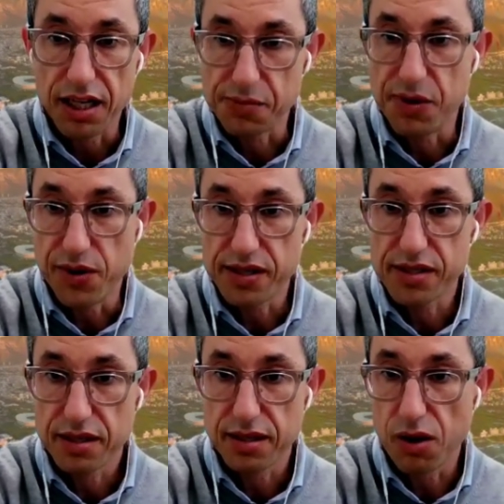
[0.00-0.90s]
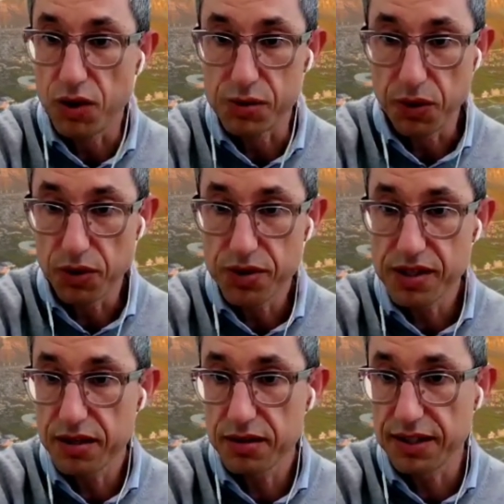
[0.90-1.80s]
experience. Always
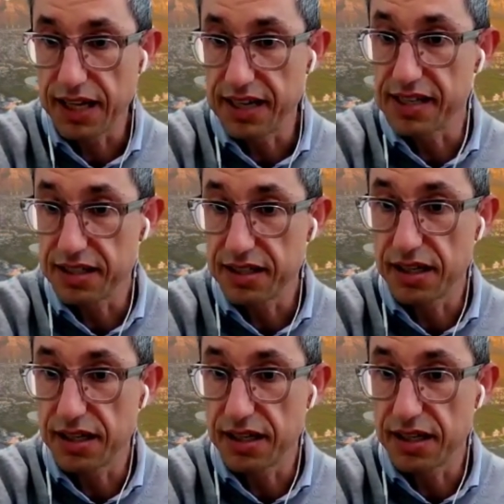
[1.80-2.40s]
volunteer, then